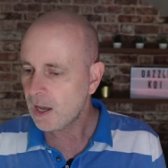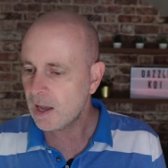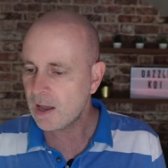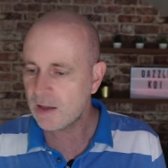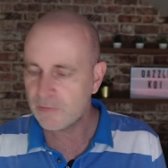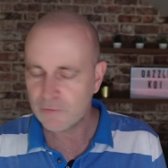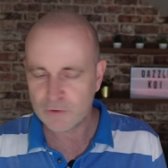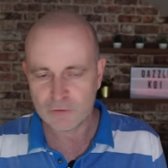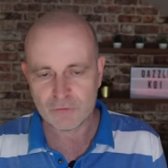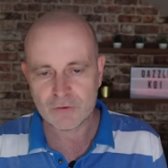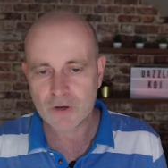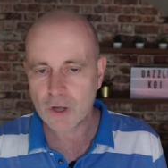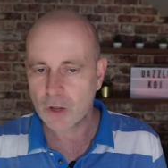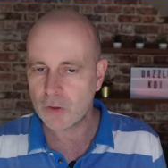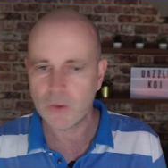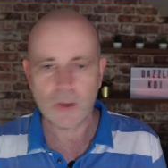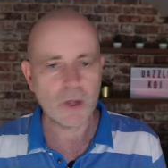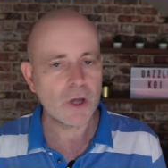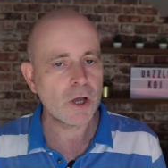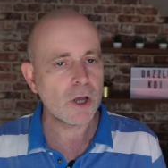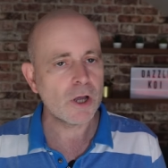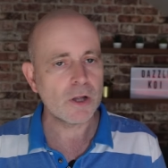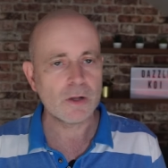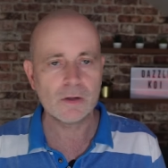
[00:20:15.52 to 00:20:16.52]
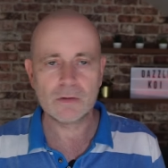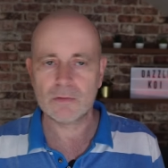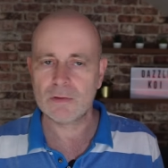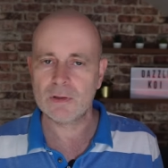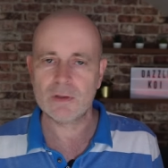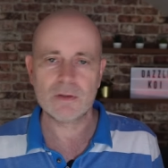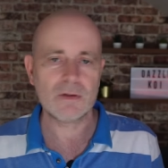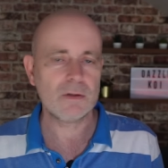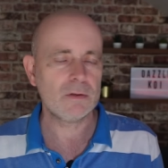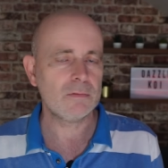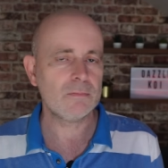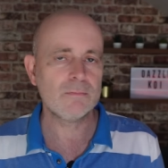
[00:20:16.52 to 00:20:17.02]
If it's not there,
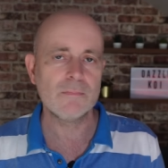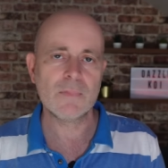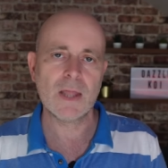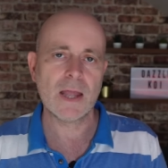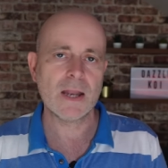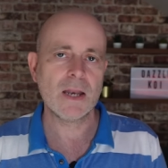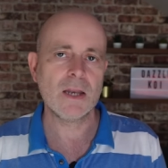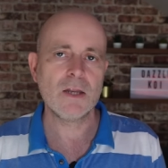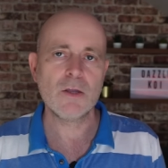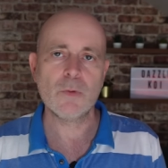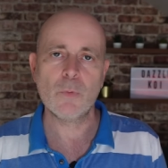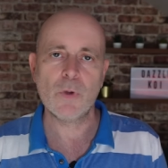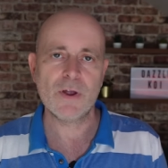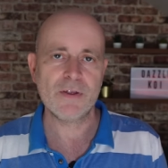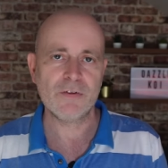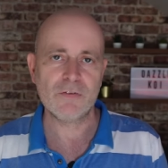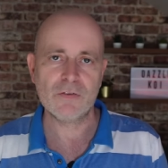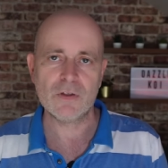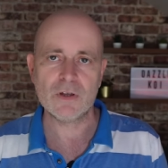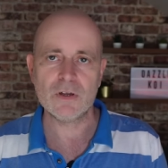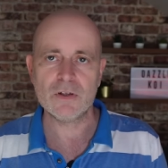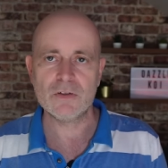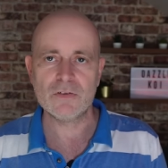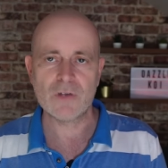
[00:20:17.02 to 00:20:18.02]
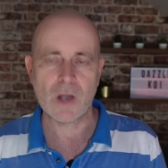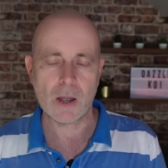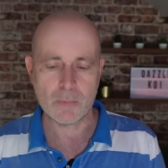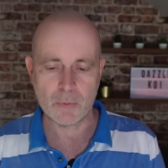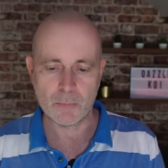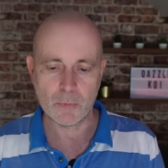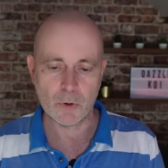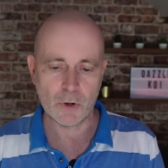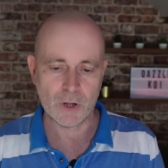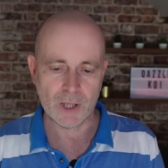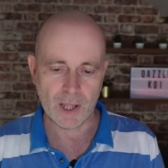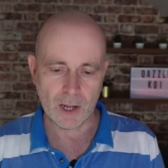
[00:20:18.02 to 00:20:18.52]
then you're wasting your time
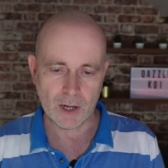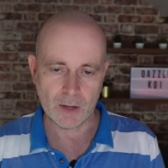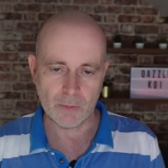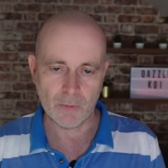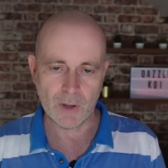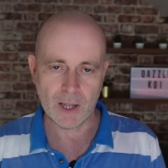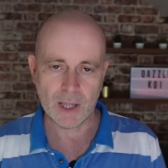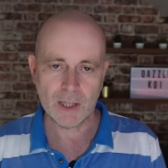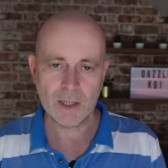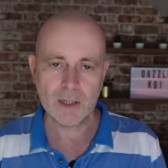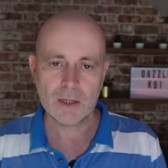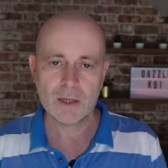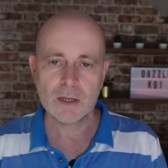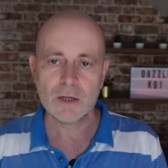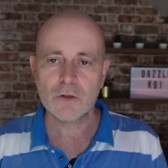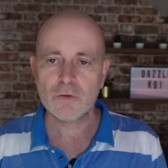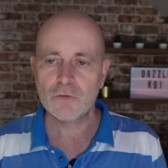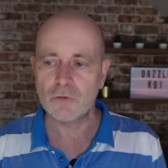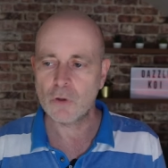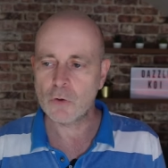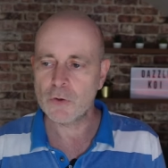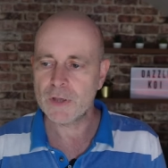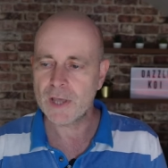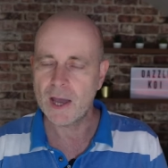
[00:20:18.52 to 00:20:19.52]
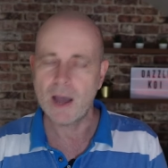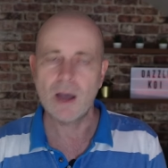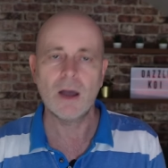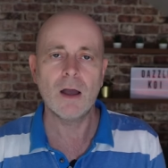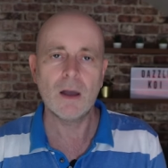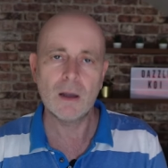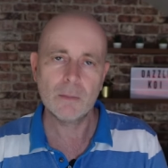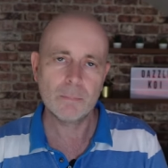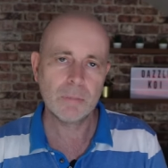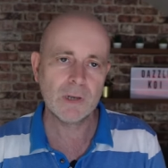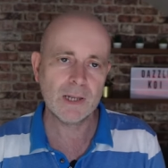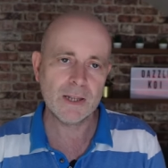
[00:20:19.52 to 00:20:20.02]
and money anyway. So yeah,
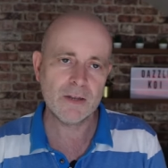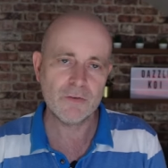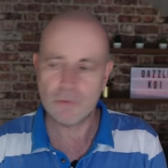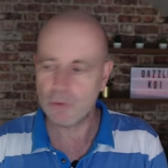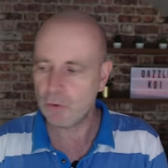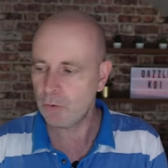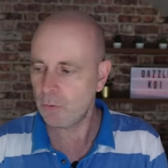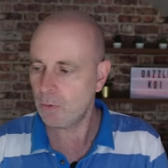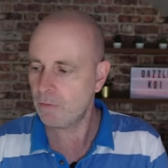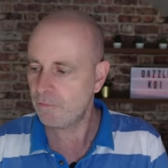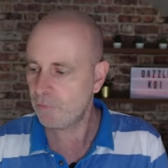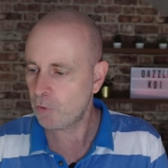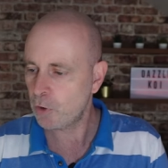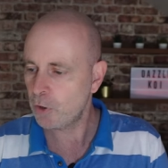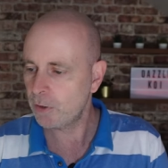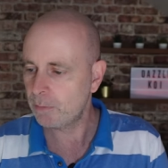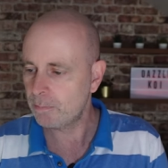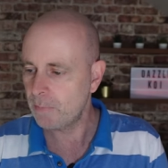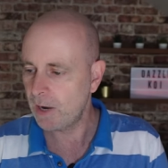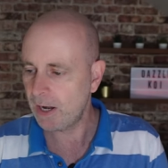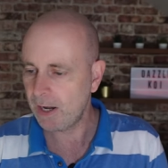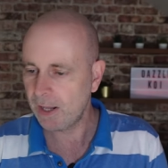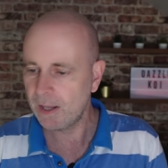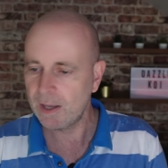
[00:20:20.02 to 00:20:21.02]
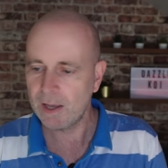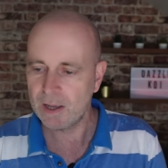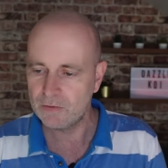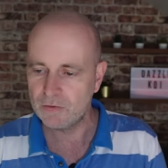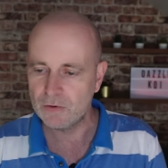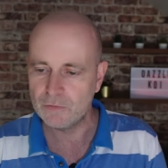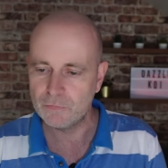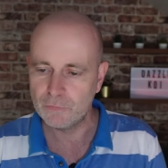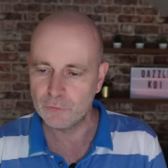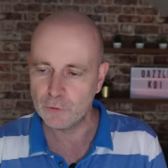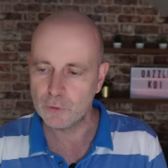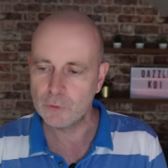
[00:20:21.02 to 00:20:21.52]
please do avoid
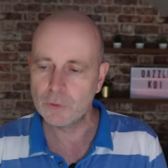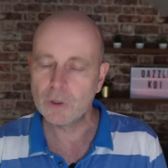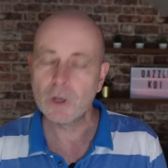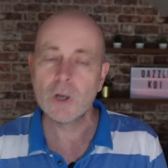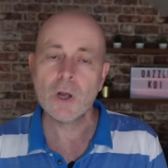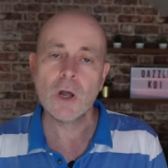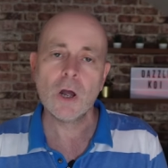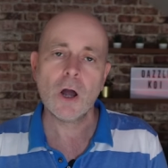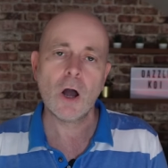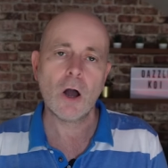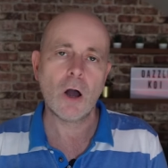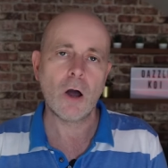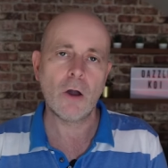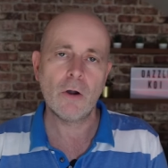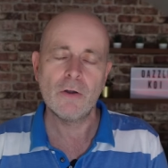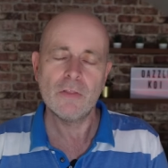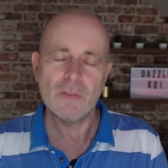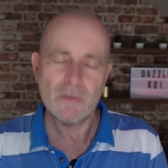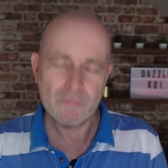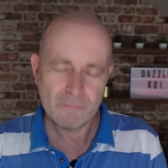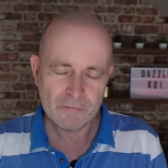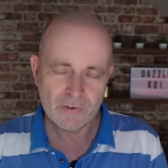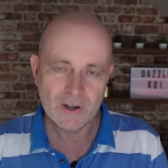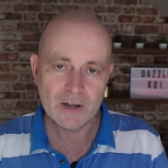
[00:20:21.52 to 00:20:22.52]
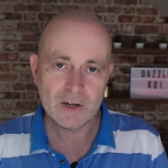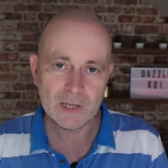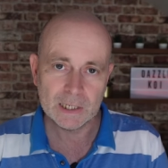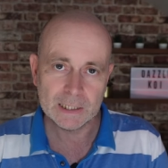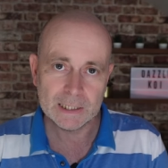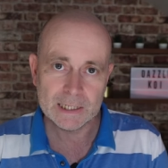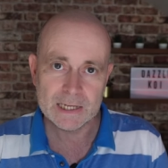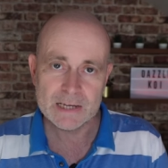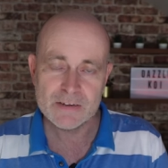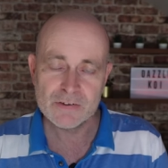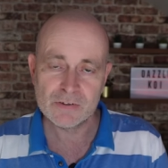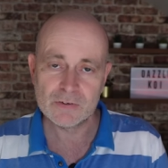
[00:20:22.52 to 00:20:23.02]
medicated food, or at the very
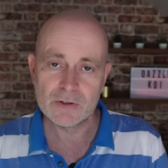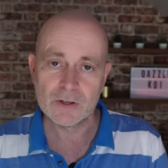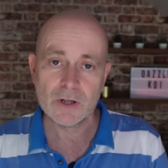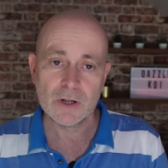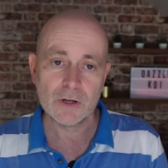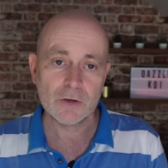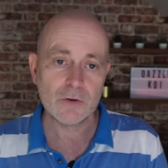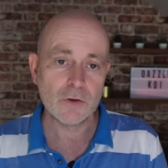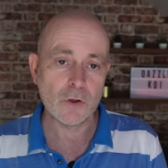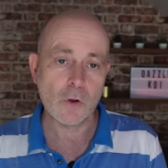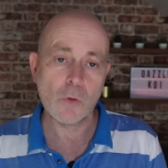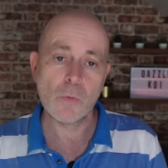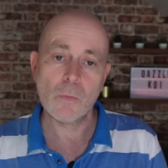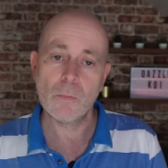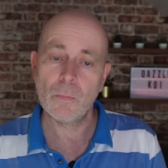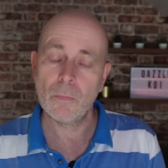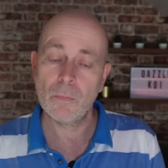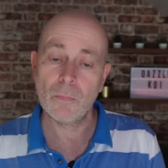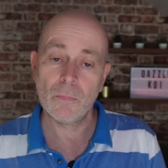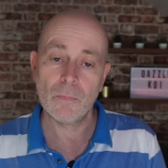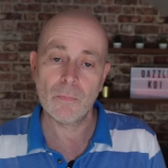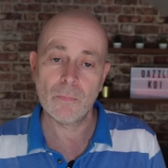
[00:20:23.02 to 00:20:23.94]
least, don't